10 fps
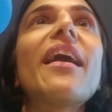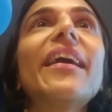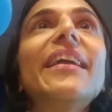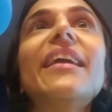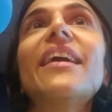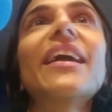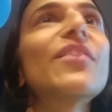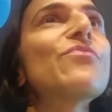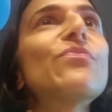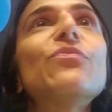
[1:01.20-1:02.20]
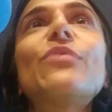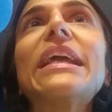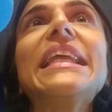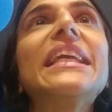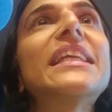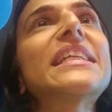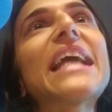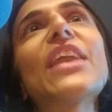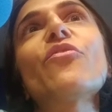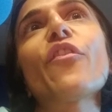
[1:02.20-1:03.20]
I really
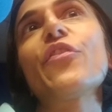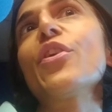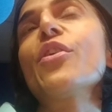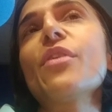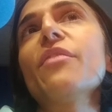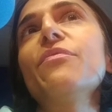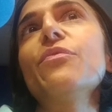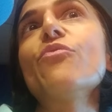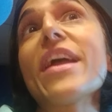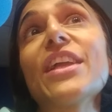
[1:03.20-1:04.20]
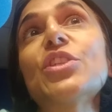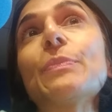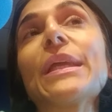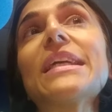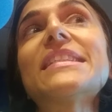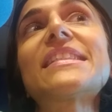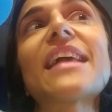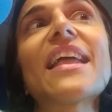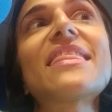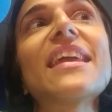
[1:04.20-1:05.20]
kind of offer a range, because
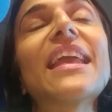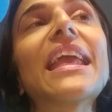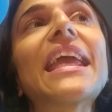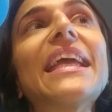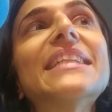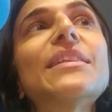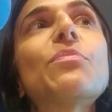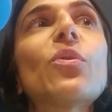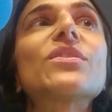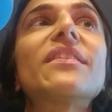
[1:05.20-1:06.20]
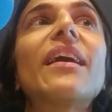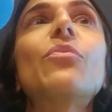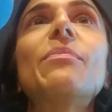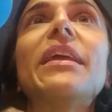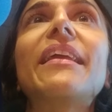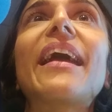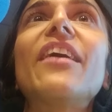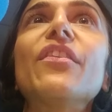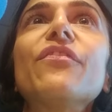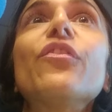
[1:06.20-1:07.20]
I think it's important that women get
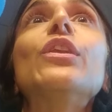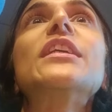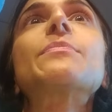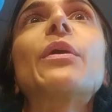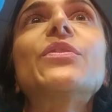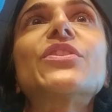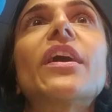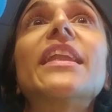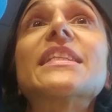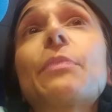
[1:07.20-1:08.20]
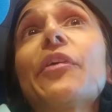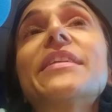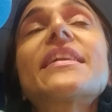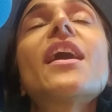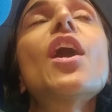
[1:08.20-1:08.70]
a full exposure and experience.